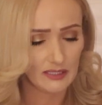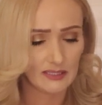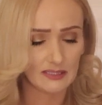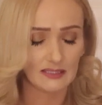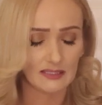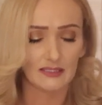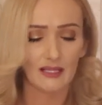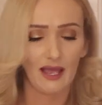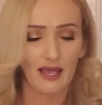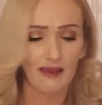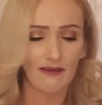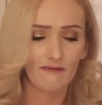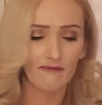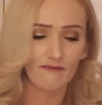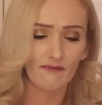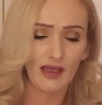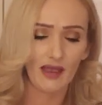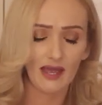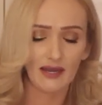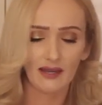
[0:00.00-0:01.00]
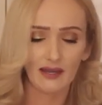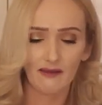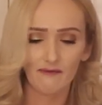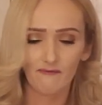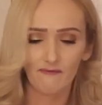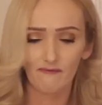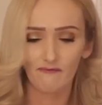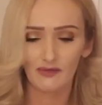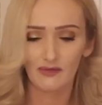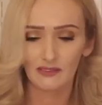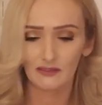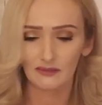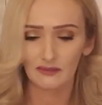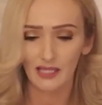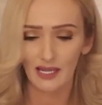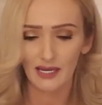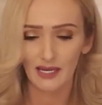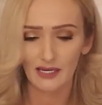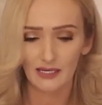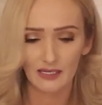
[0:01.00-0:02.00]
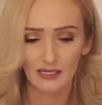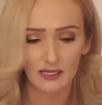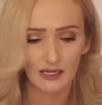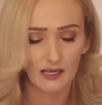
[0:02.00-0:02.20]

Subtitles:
this life, and I feel like